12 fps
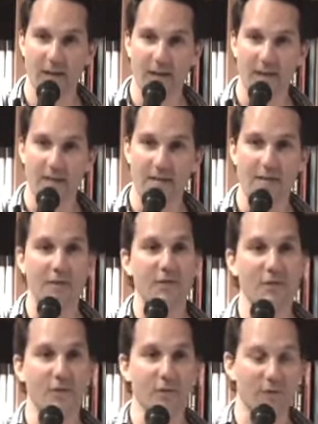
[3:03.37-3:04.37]
and a
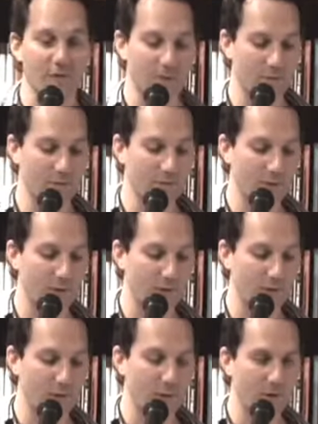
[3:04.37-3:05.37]
t-shirt,
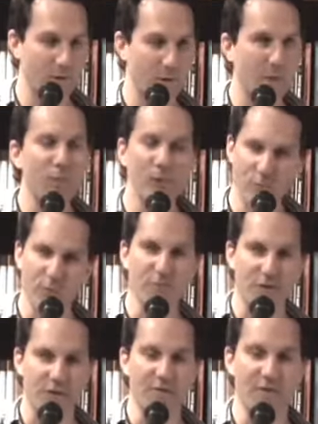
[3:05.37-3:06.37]
a blue
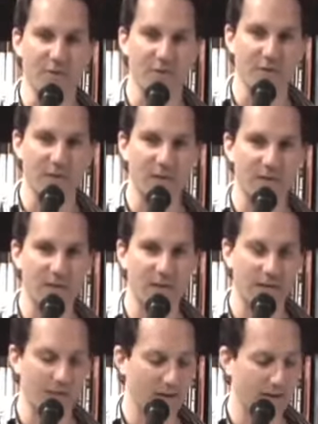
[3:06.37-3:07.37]
t-shirt,
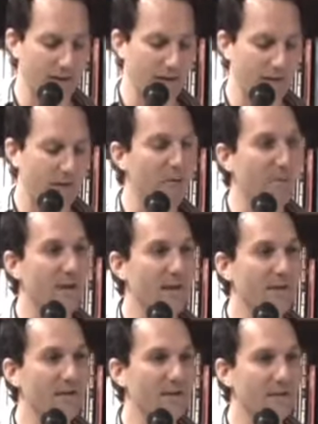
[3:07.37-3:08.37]
that
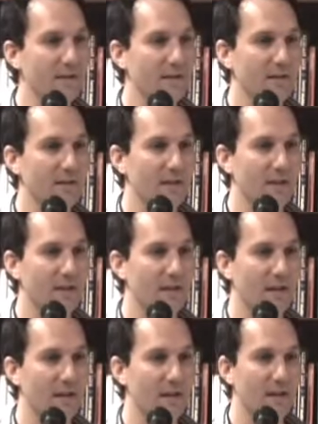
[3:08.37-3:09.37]
read,
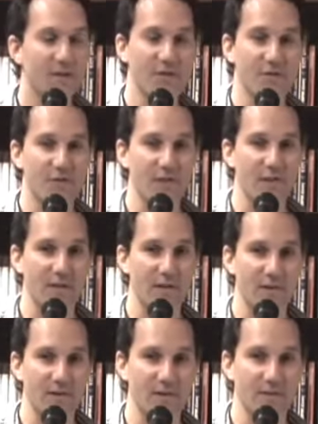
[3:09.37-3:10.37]
"Got your snuggle
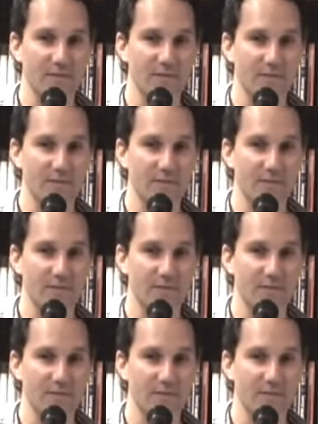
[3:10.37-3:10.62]
on?"